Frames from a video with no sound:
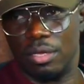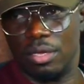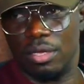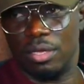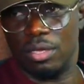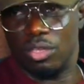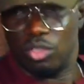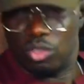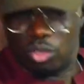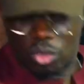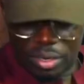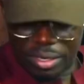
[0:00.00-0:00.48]

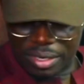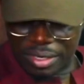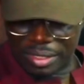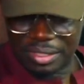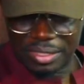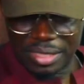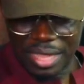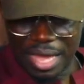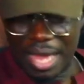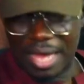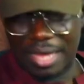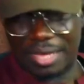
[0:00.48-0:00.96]
You
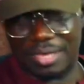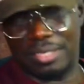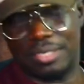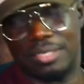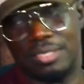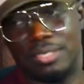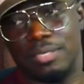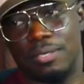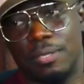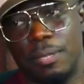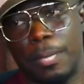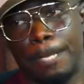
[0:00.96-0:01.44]
understand?
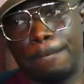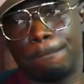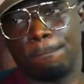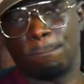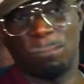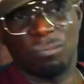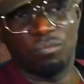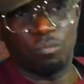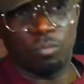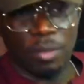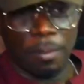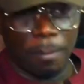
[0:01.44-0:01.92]

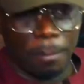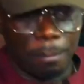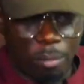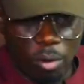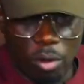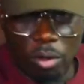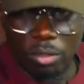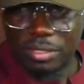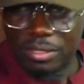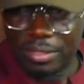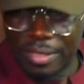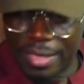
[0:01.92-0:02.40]

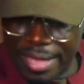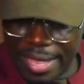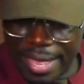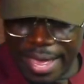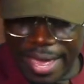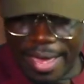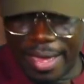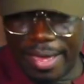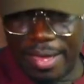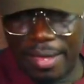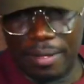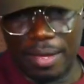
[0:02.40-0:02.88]
But
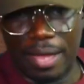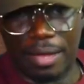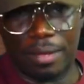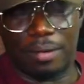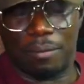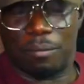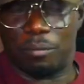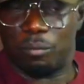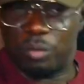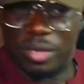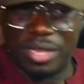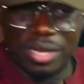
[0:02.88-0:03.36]
here
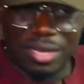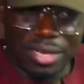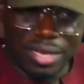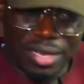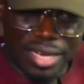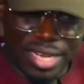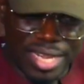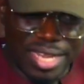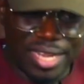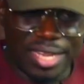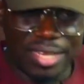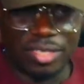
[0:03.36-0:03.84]
we
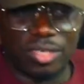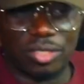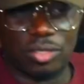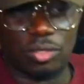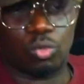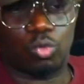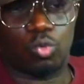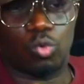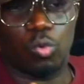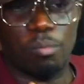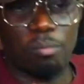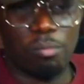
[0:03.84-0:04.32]
need
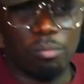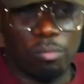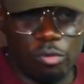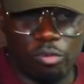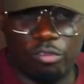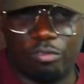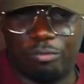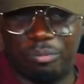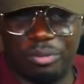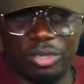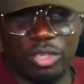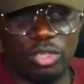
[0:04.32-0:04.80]
to
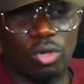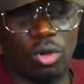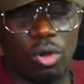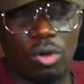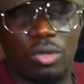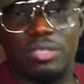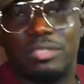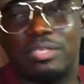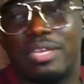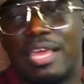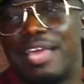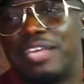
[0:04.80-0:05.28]
move
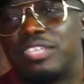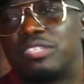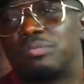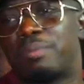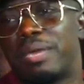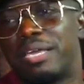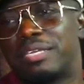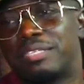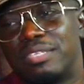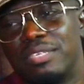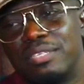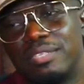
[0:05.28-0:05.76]
beyond
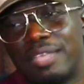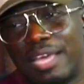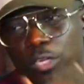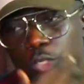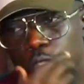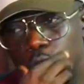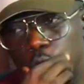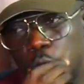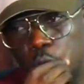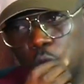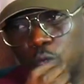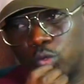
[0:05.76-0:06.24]
expecting that
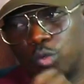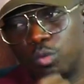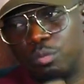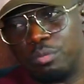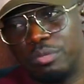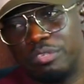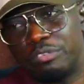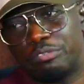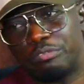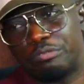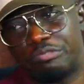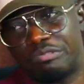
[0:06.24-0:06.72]
shows will
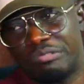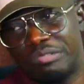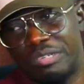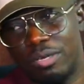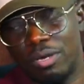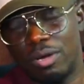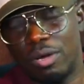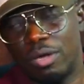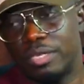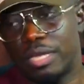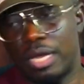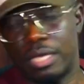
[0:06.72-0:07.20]
be free
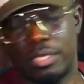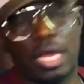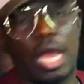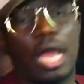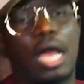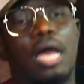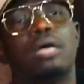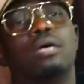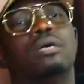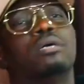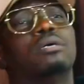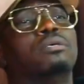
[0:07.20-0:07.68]
or
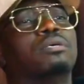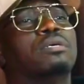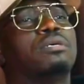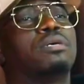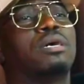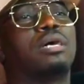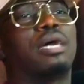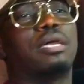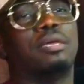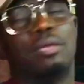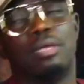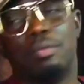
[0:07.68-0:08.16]
that
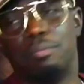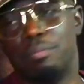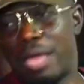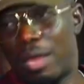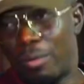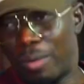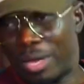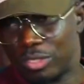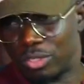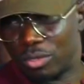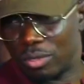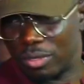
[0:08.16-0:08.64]
me I
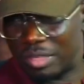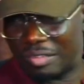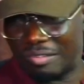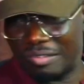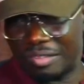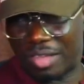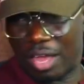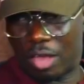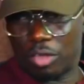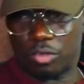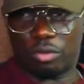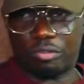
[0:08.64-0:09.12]
want some
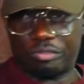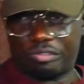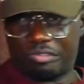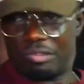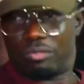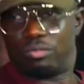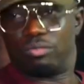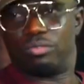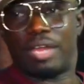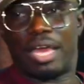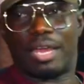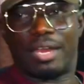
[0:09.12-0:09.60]
3,000 for
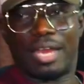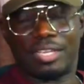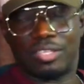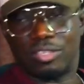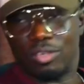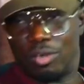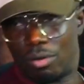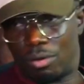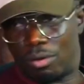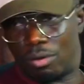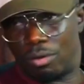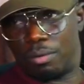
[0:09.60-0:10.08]

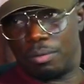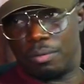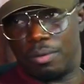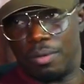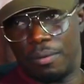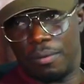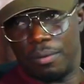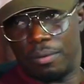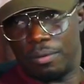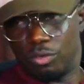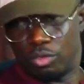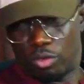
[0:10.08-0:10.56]
regular.
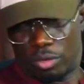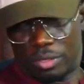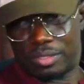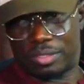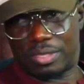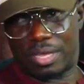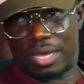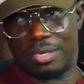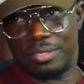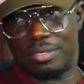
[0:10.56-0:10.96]
You understand?